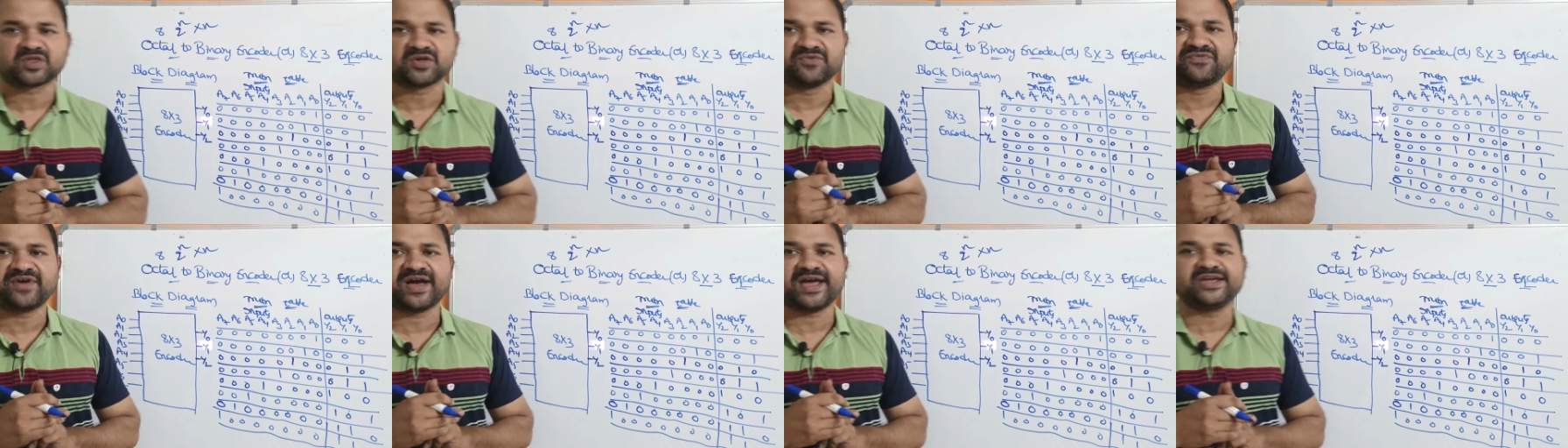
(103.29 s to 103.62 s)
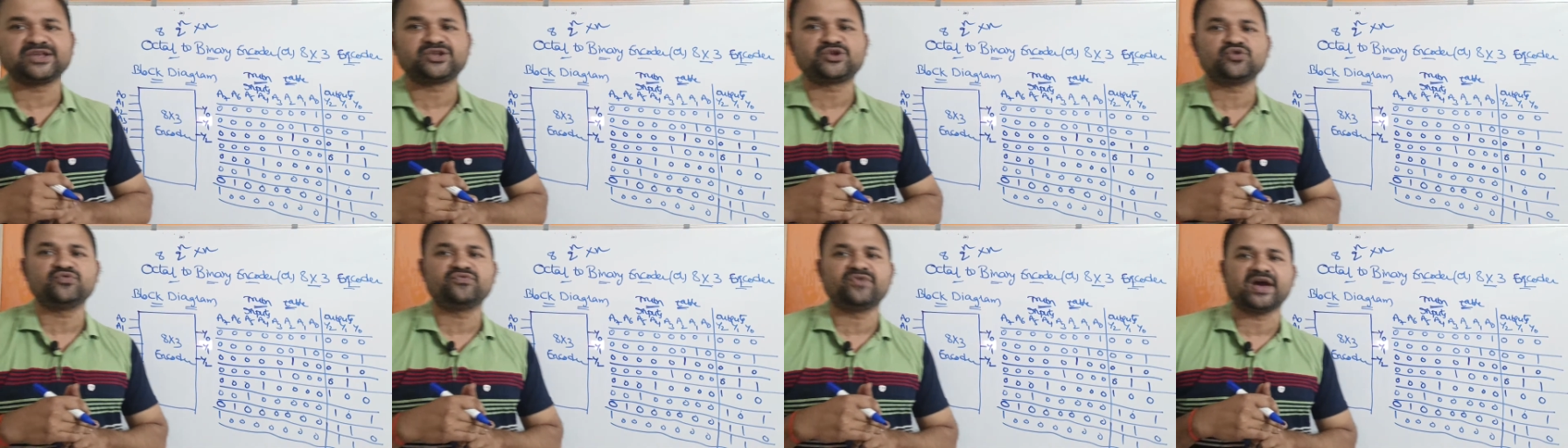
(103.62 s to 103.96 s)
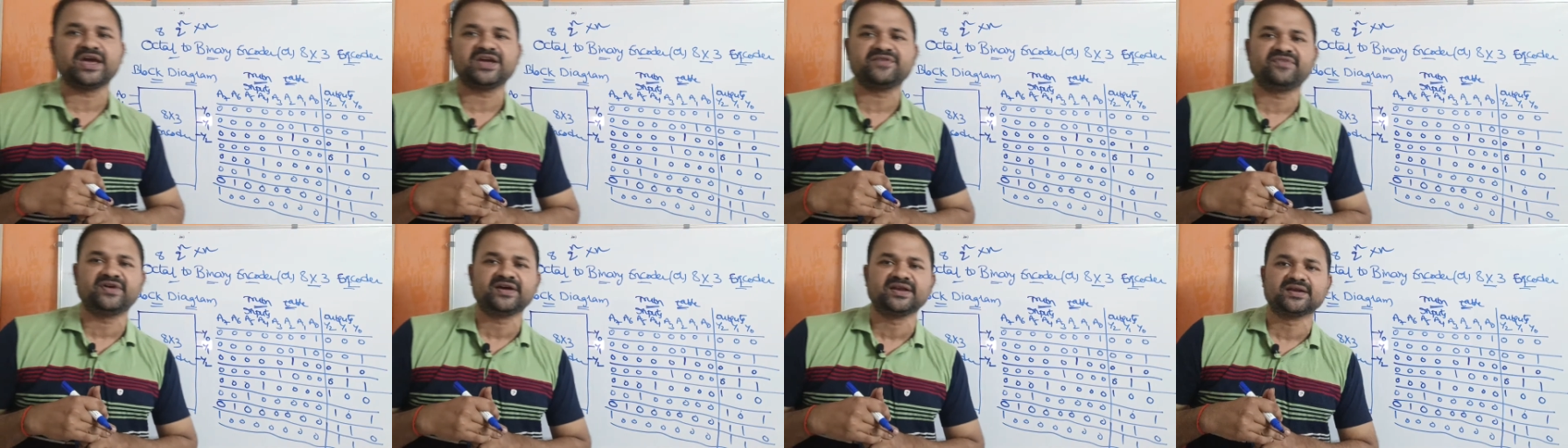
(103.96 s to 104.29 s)
Y2,
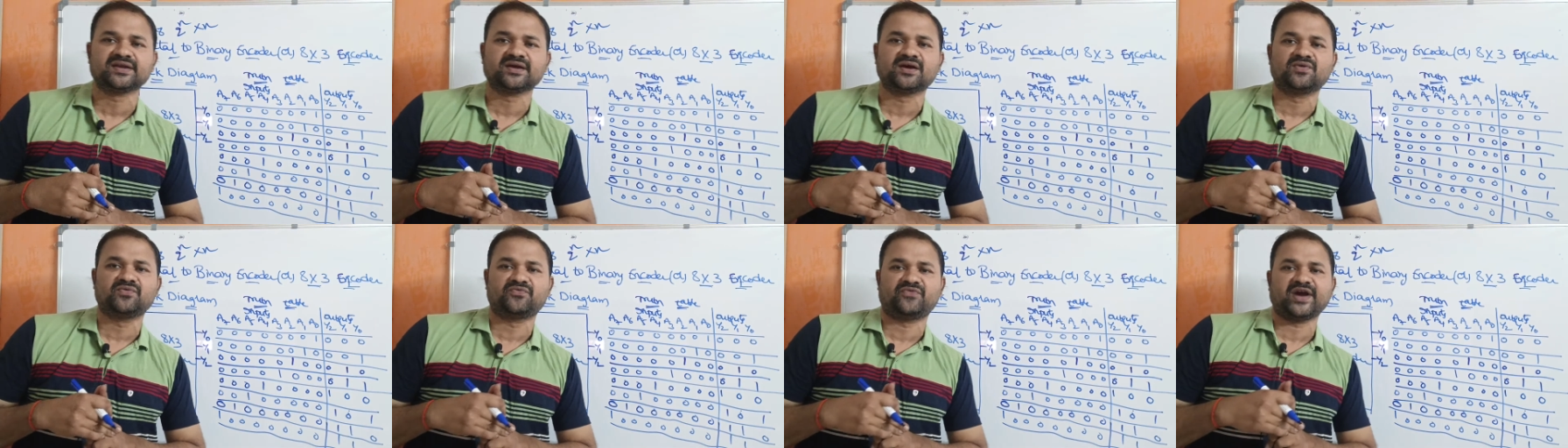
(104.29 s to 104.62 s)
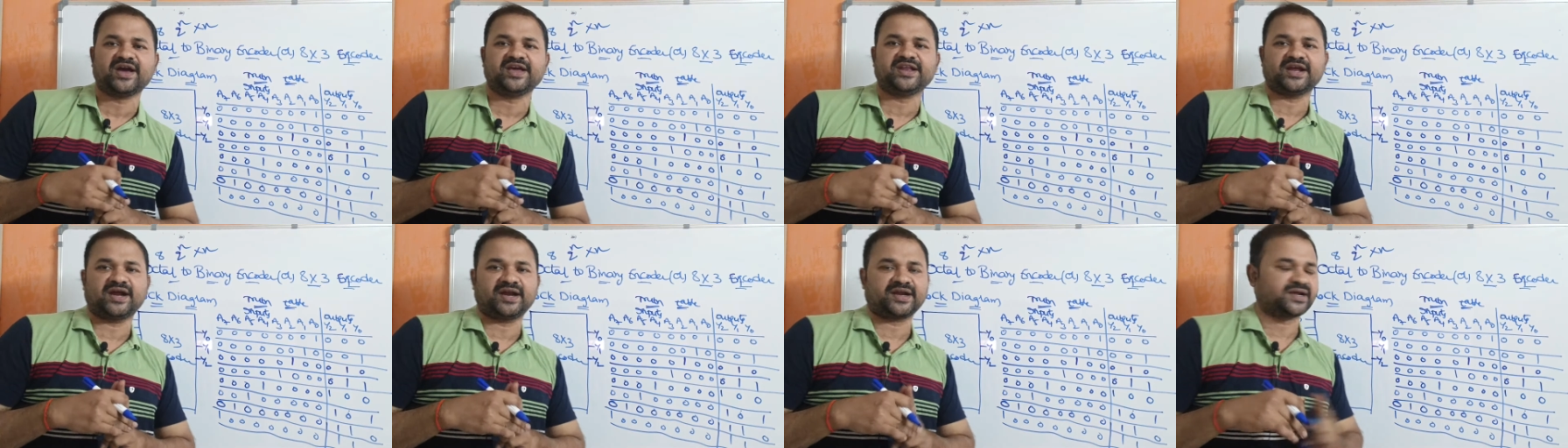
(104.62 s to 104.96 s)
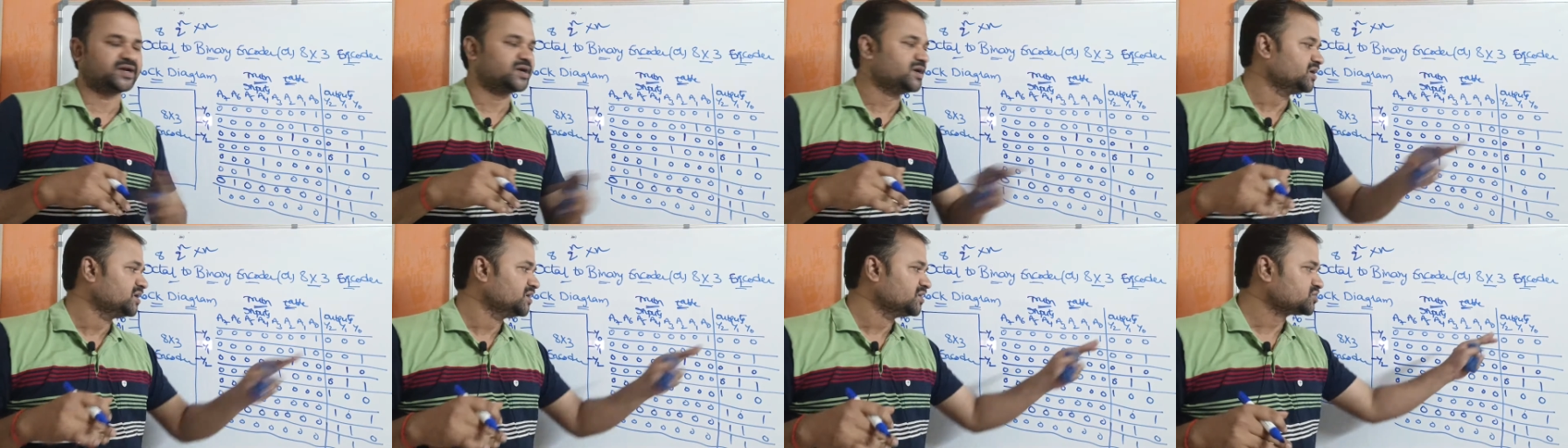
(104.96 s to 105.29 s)
Y1, Y0.
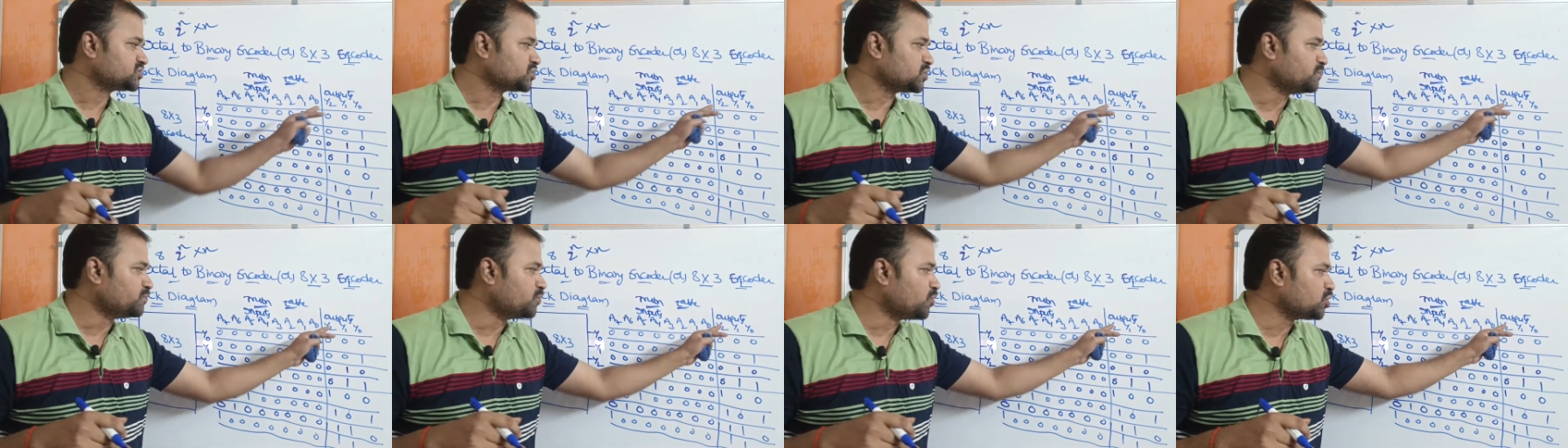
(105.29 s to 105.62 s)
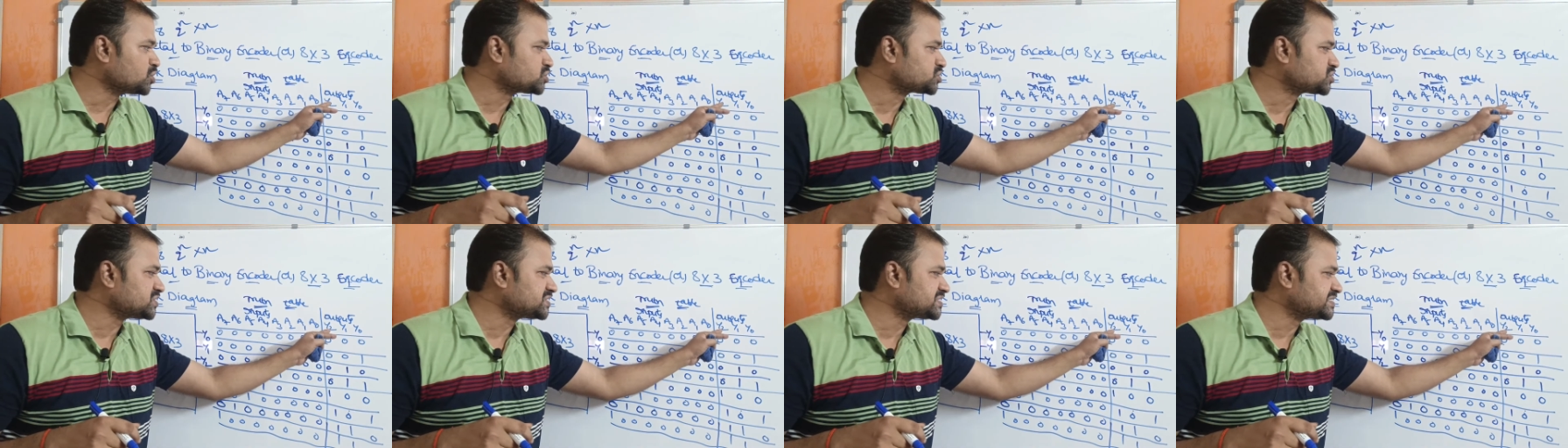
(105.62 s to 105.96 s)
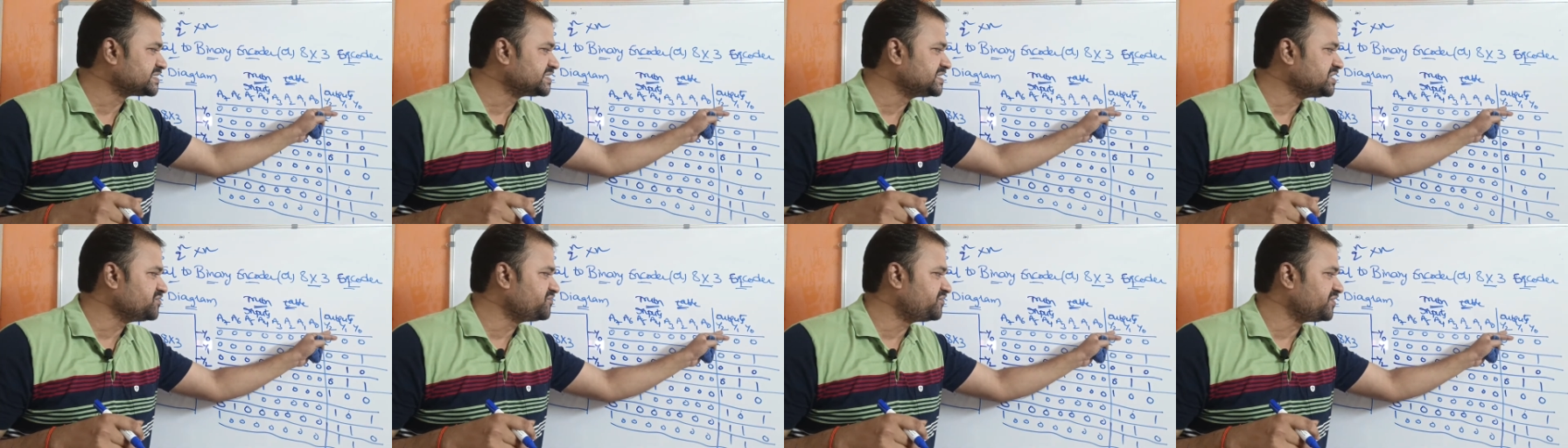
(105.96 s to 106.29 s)
So most
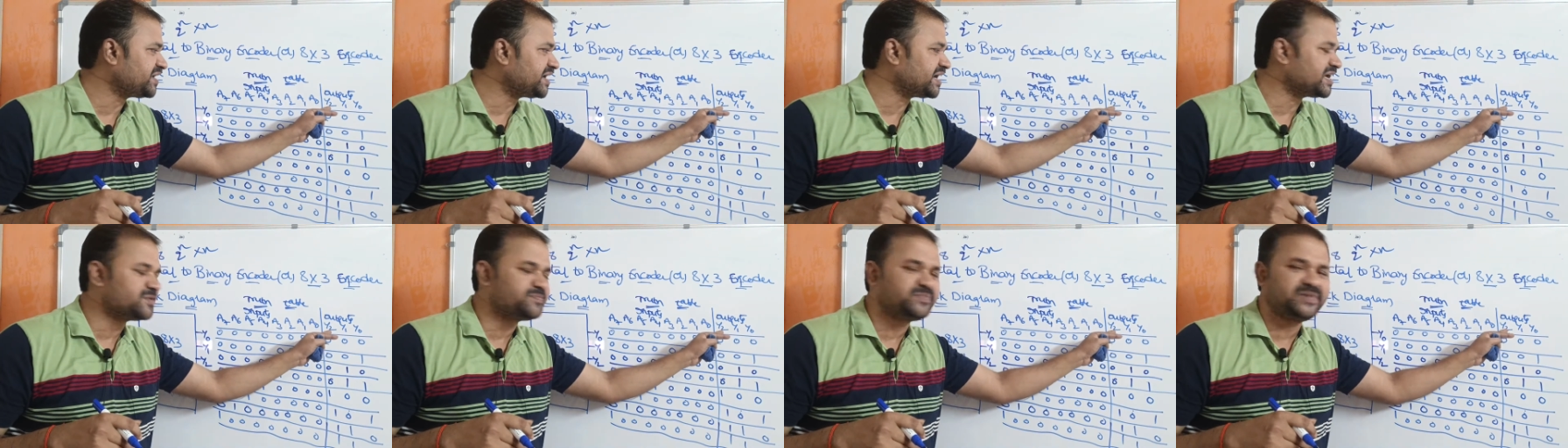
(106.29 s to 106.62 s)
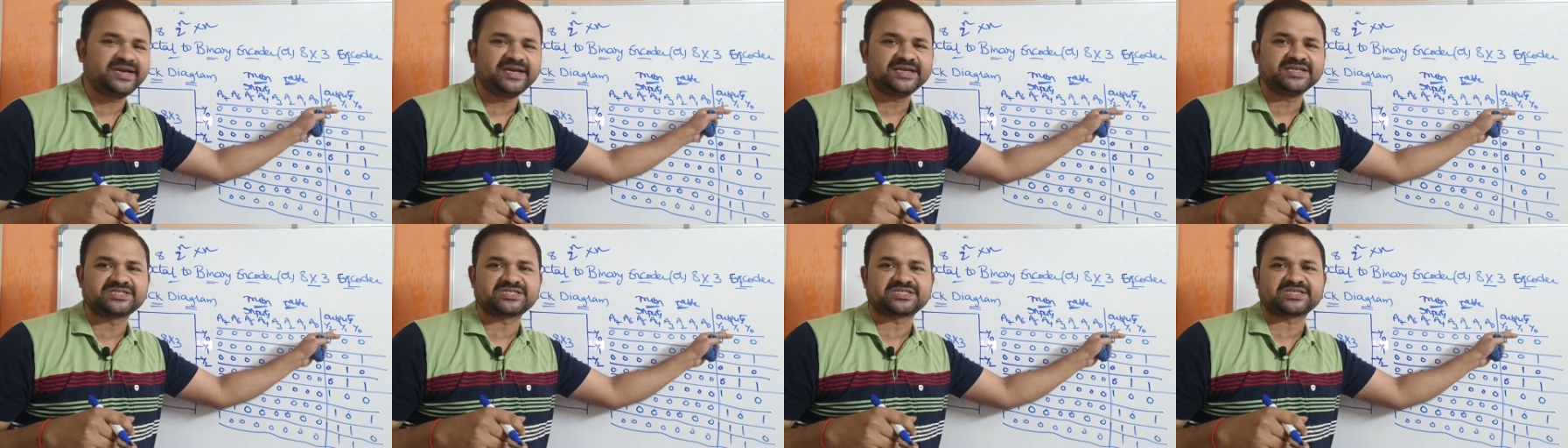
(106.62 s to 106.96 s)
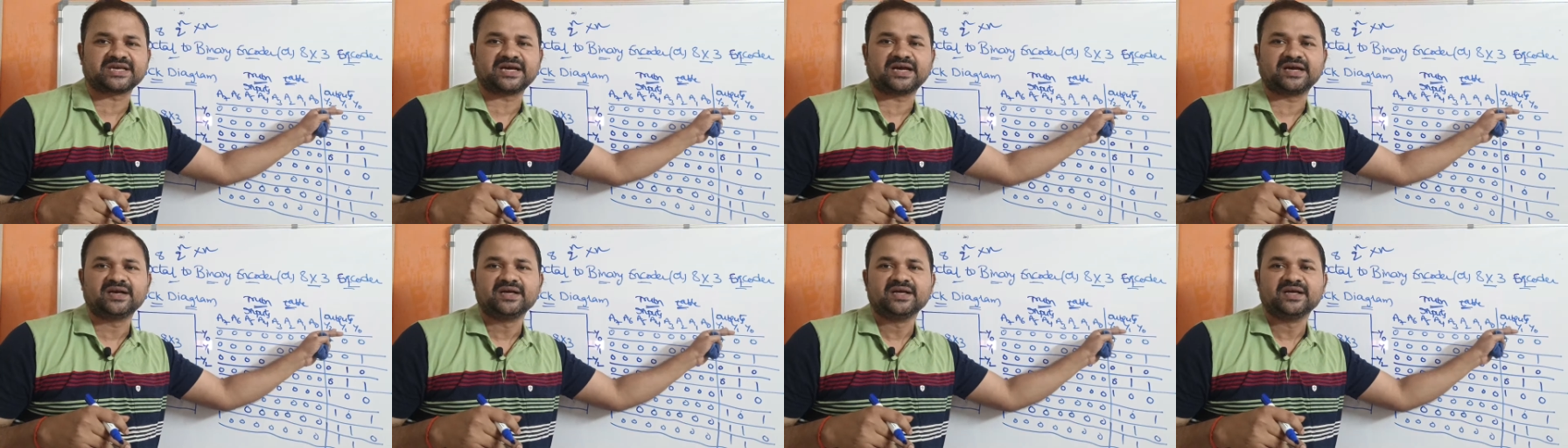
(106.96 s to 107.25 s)
significant means,